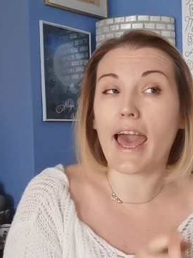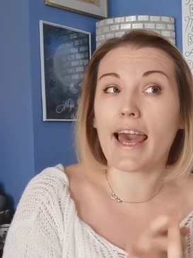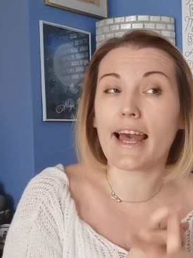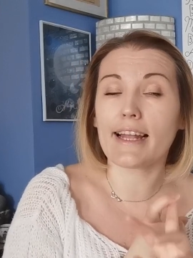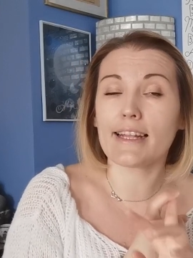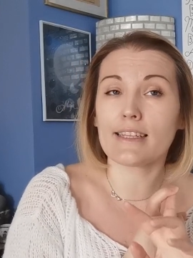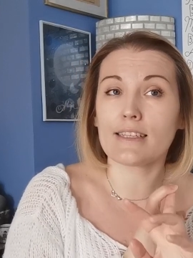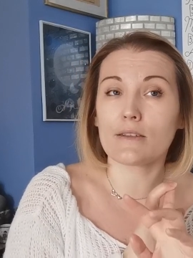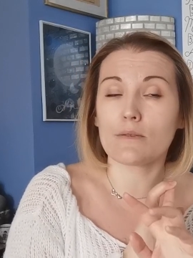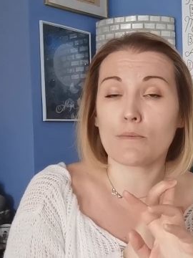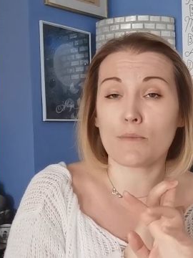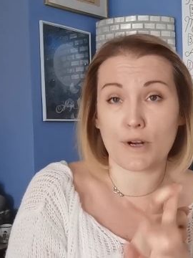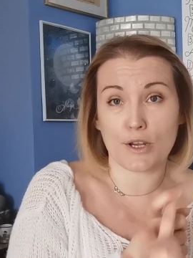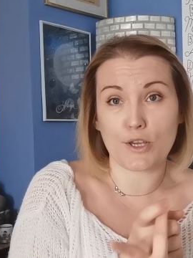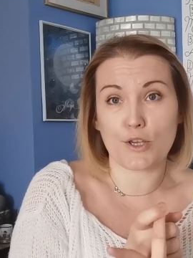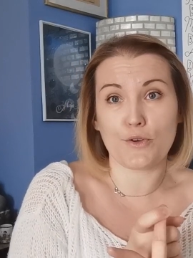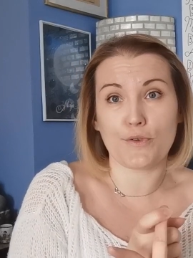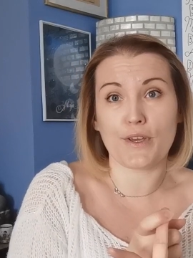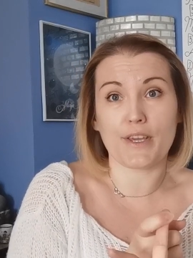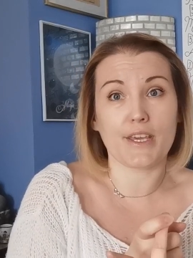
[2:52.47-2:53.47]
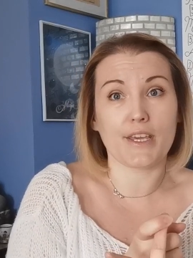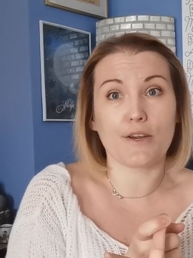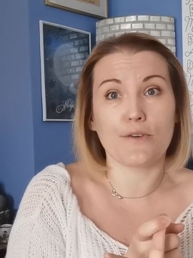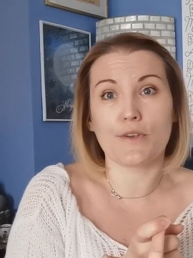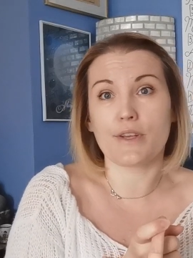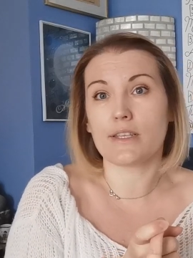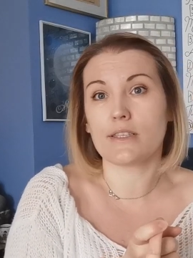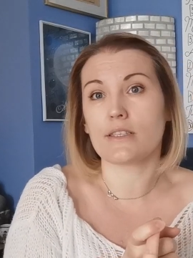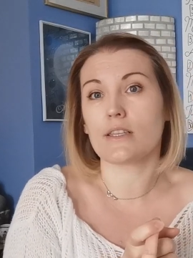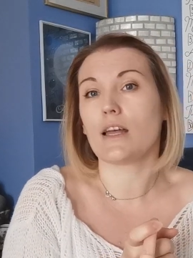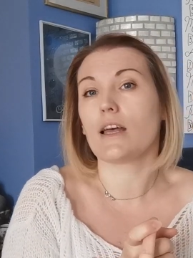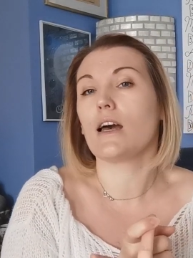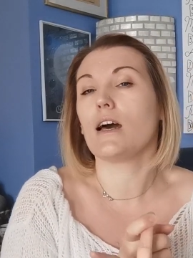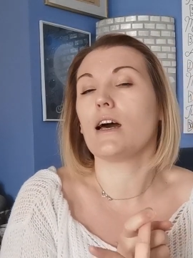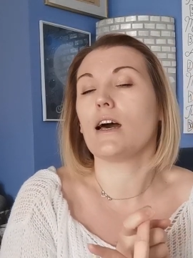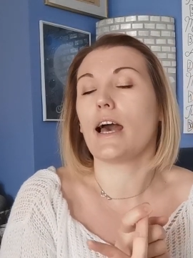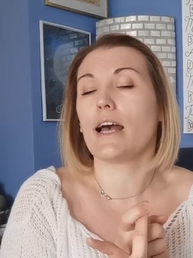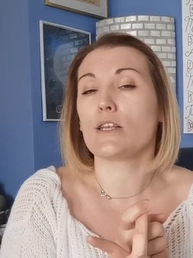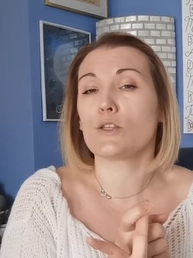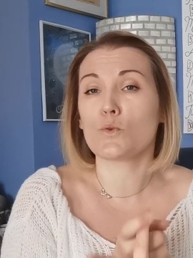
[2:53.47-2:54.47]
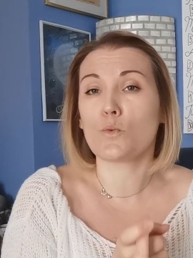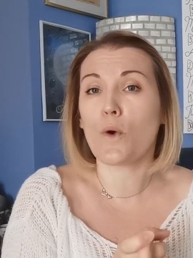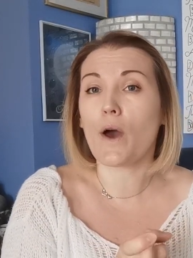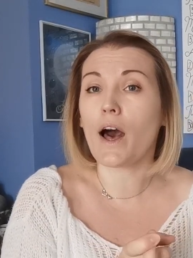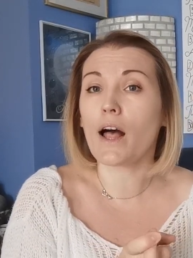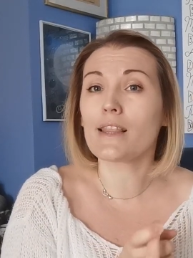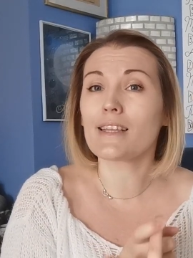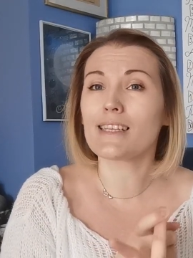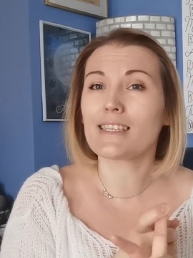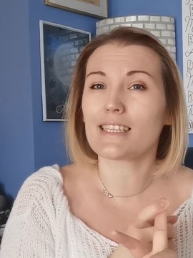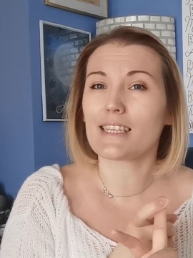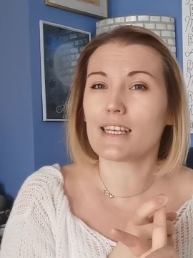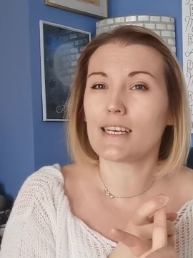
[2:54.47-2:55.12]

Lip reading: and Mercury here is as well as